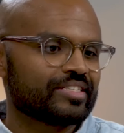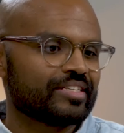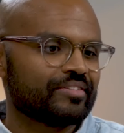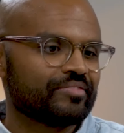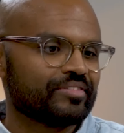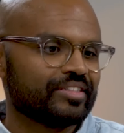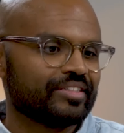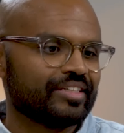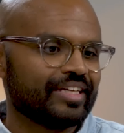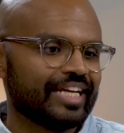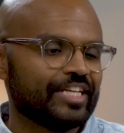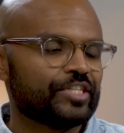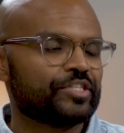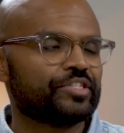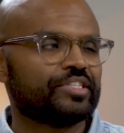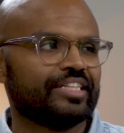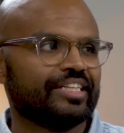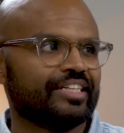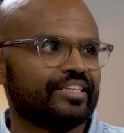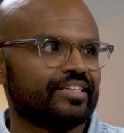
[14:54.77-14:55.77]
have an
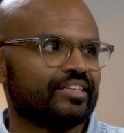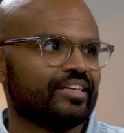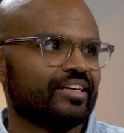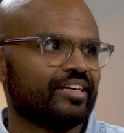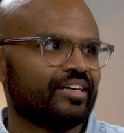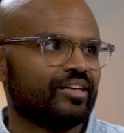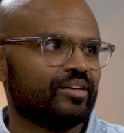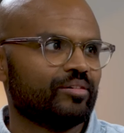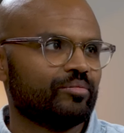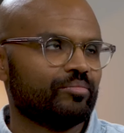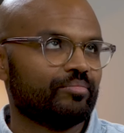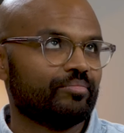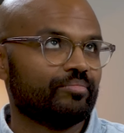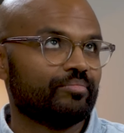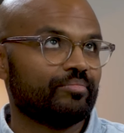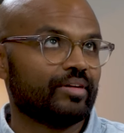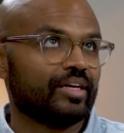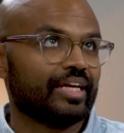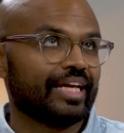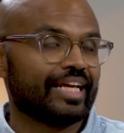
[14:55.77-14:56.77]
interesting,
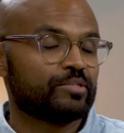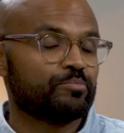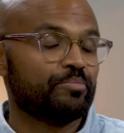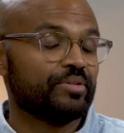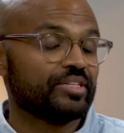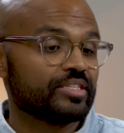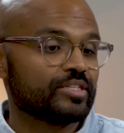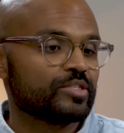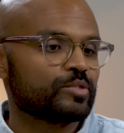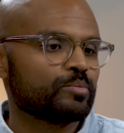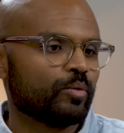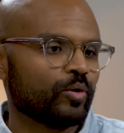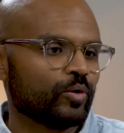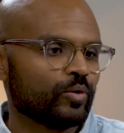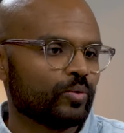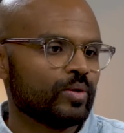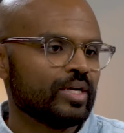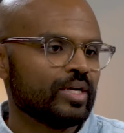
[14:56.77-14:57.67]
I guess, business model.